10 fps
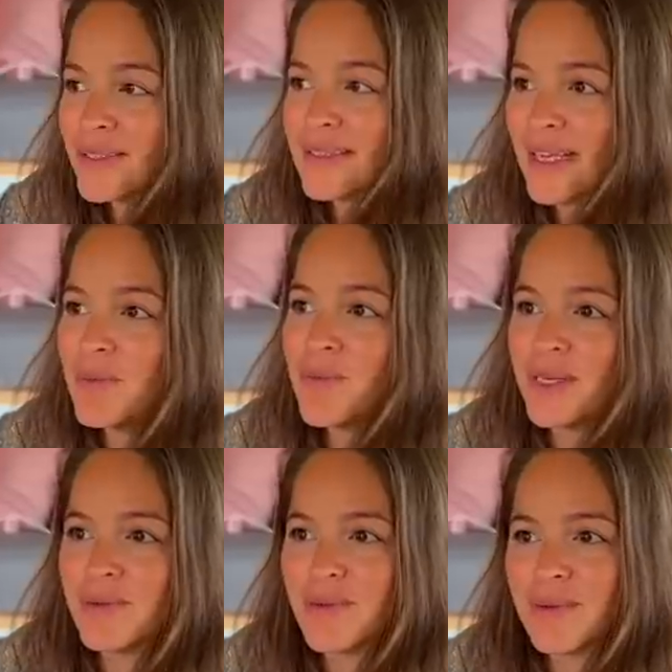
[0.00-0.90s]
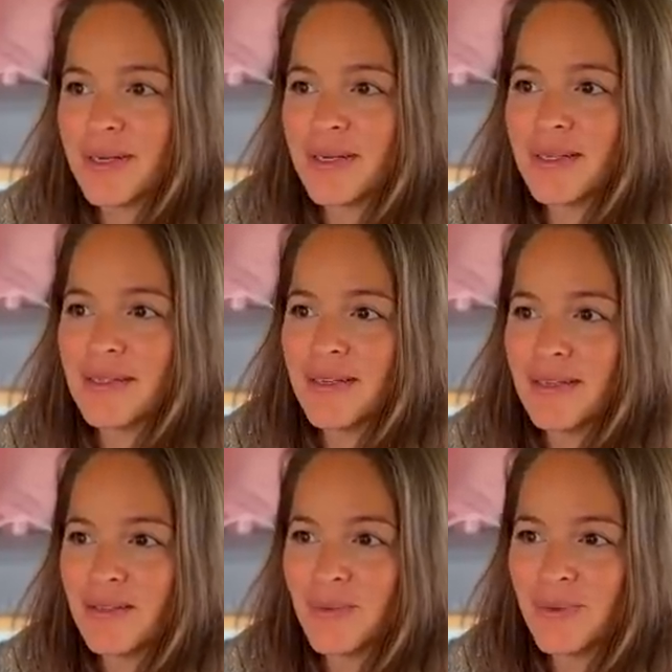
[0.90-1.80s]
the time when we were
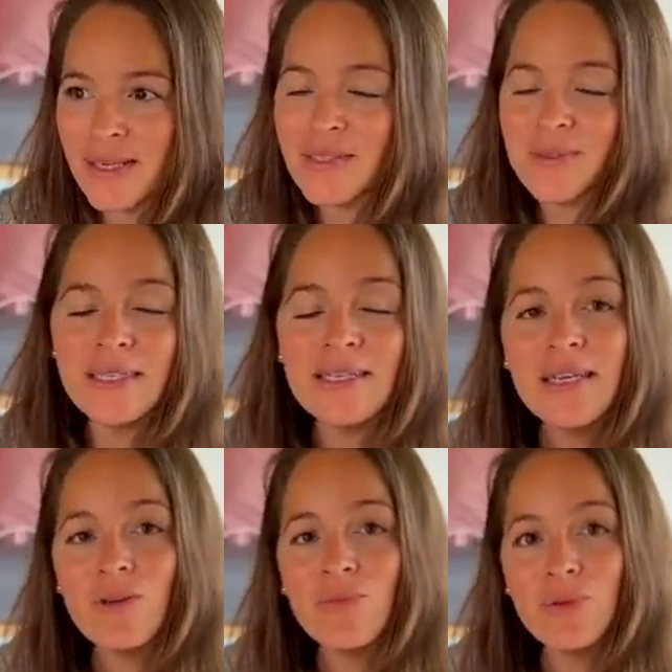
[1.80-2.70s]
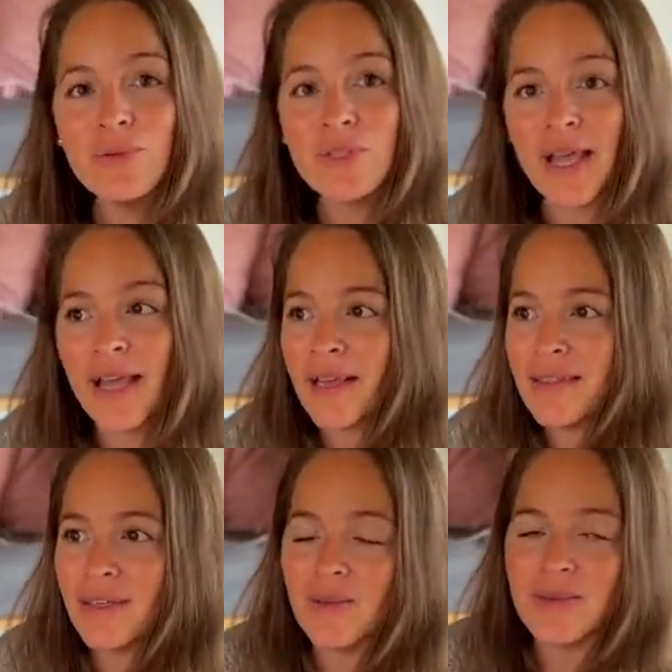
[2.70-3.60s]
doing laundry, we would hang
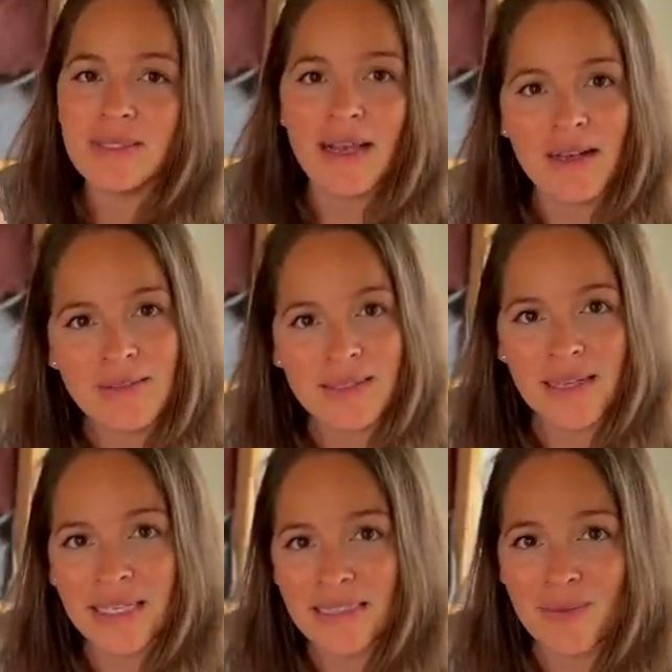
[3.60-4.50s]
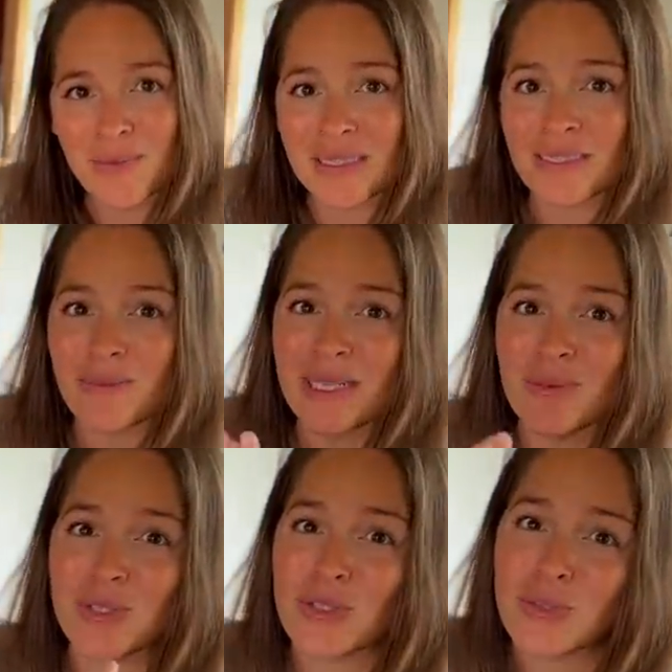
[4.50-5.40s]
the clothes outside, but when it
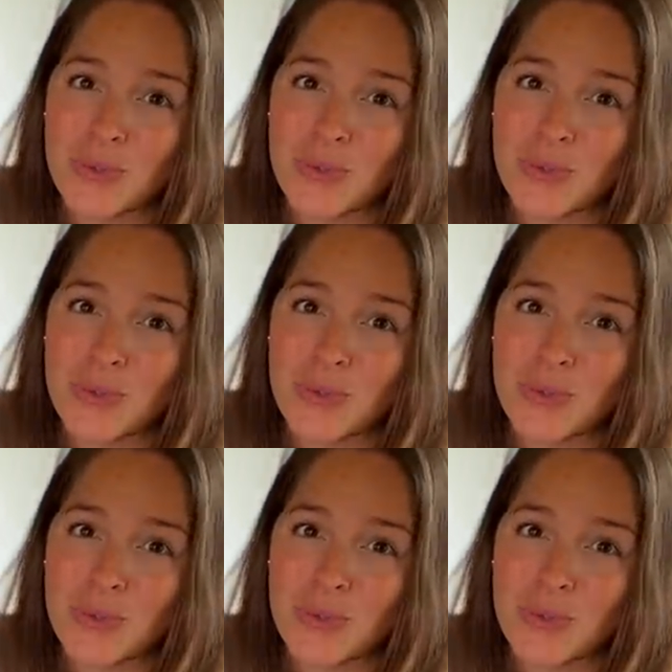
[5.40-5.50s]
was too